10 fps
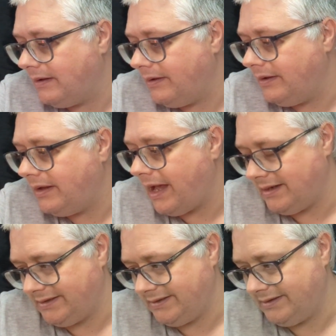
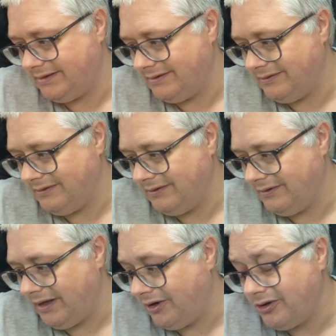Yes,
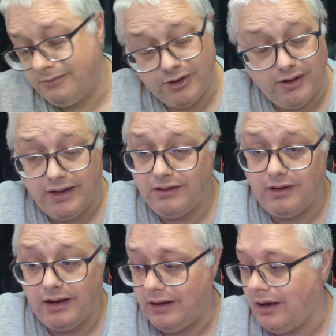they could do. I
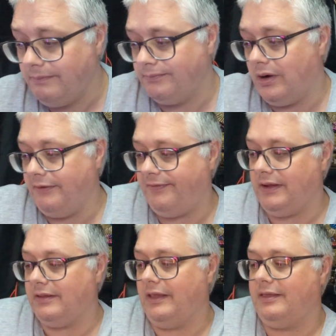
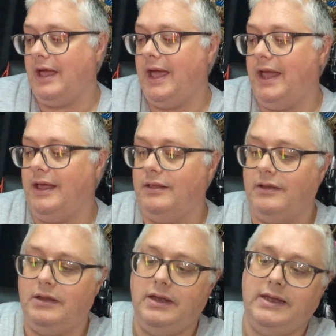think
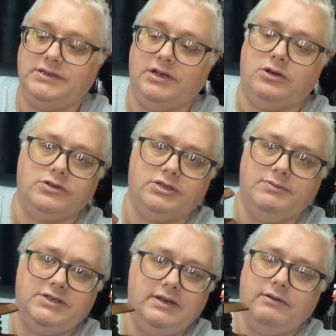that it's a cost
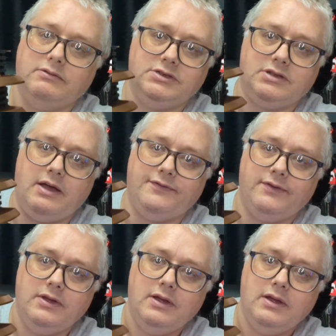material stuff.
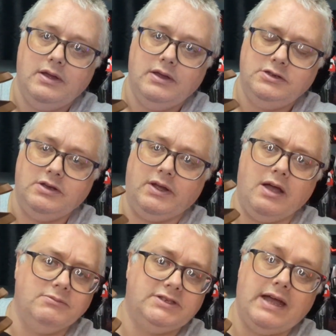So it
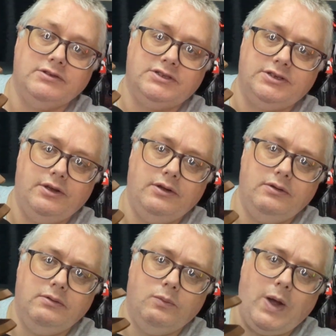comes down
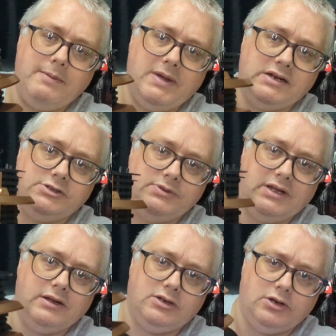to weight management
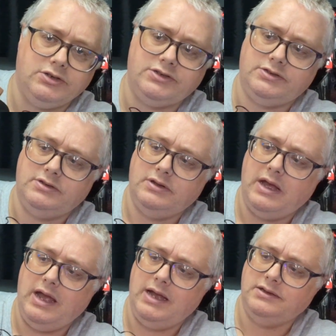and cost,
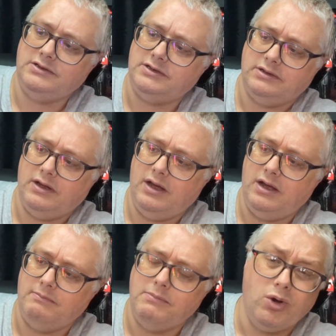and
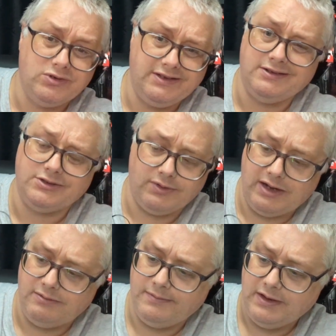moulding as well.